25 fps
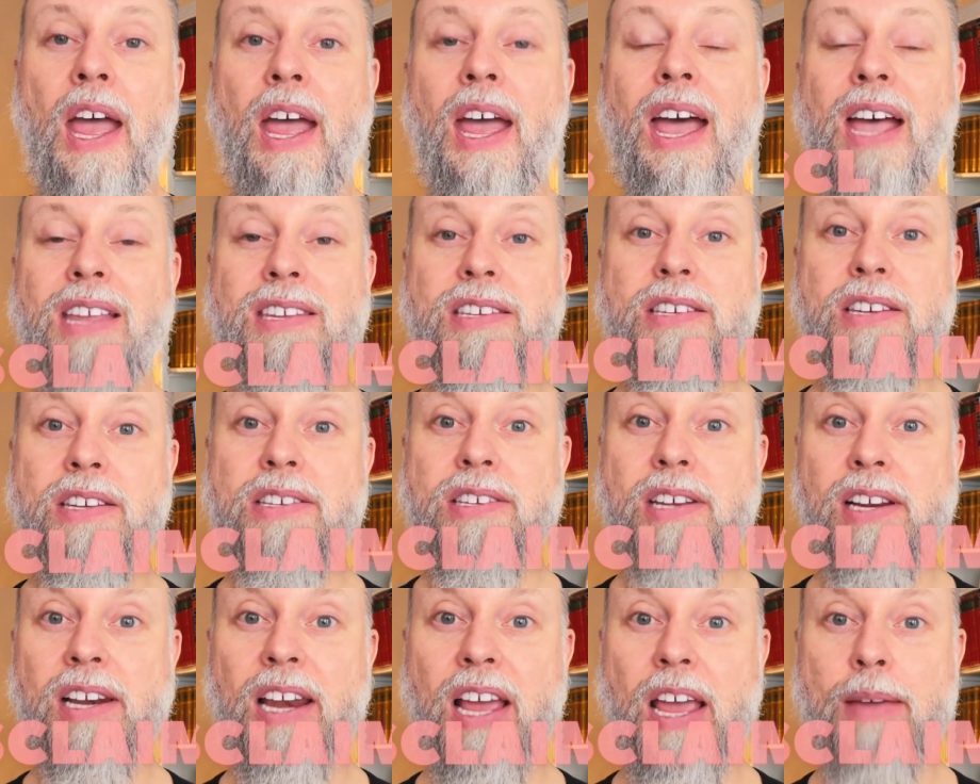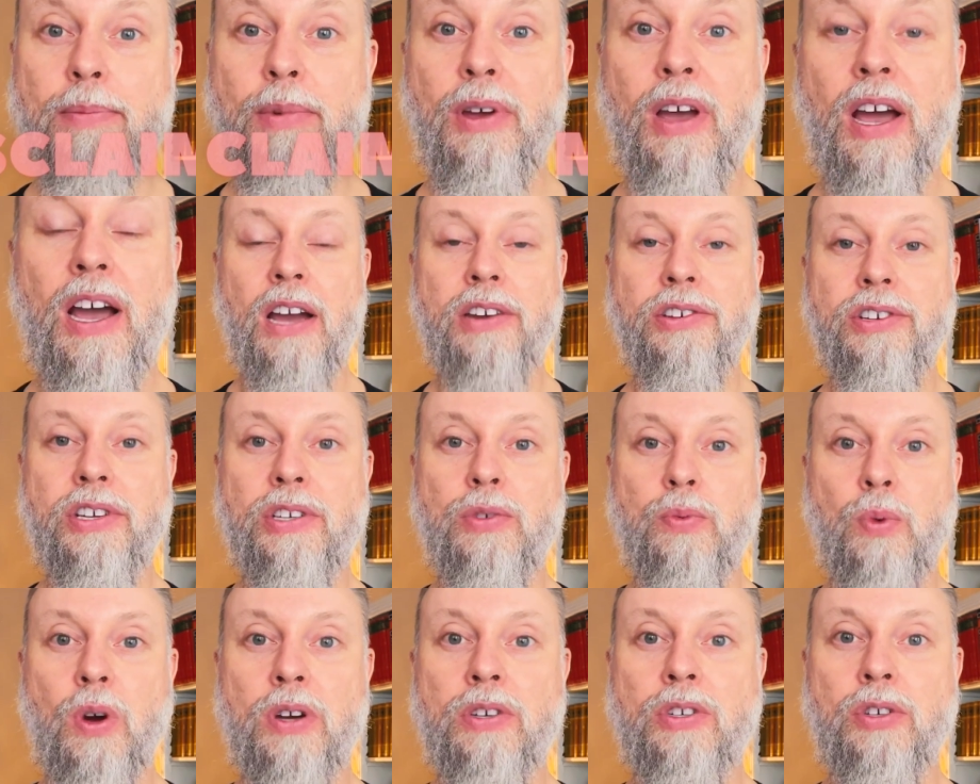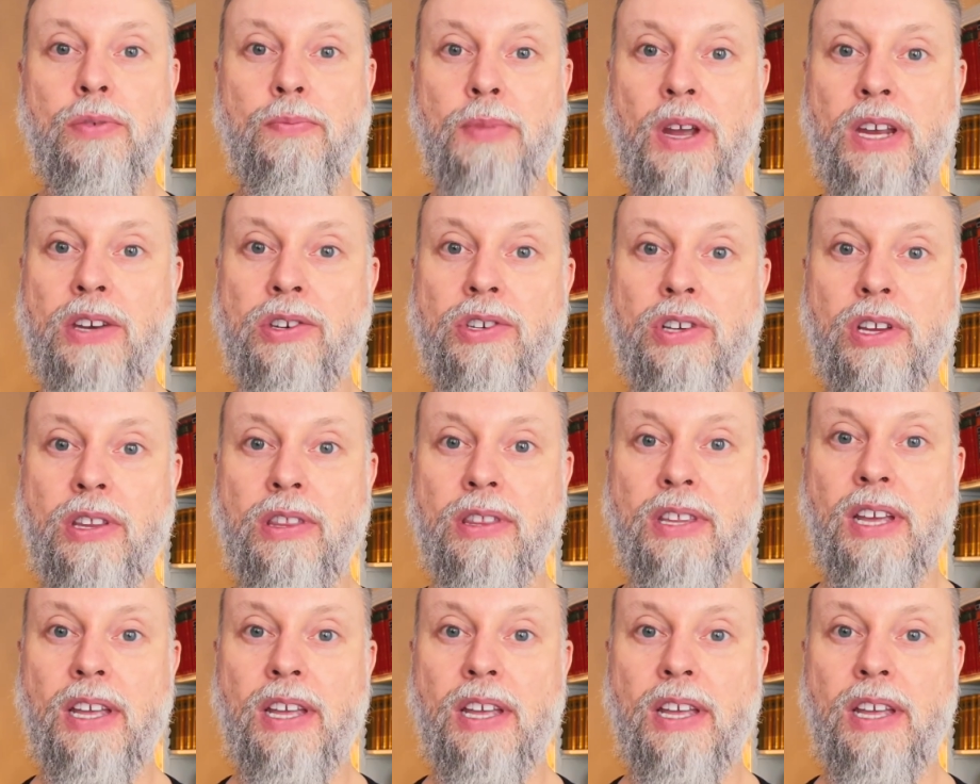As a disclaimer, I just want to mention